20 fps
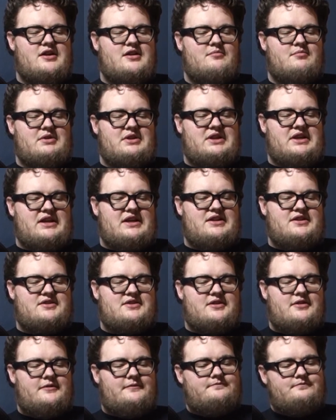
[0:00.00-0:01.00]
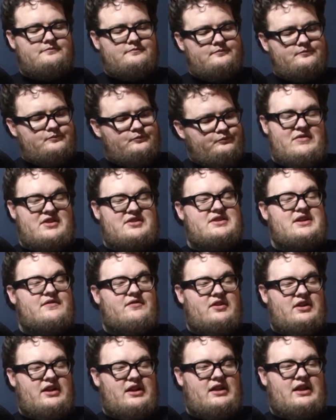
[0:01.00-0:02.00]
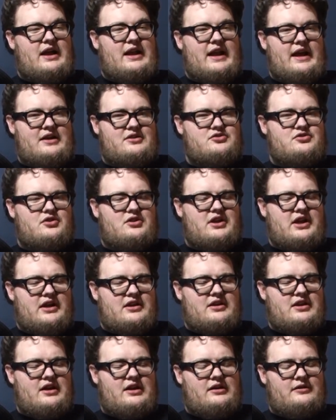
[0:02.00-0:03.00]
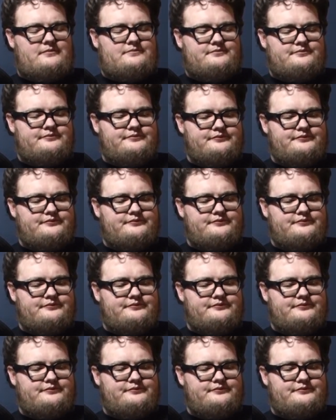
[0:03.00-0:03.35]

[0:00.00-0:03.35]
But these, there's definitely a lot of extra kick there.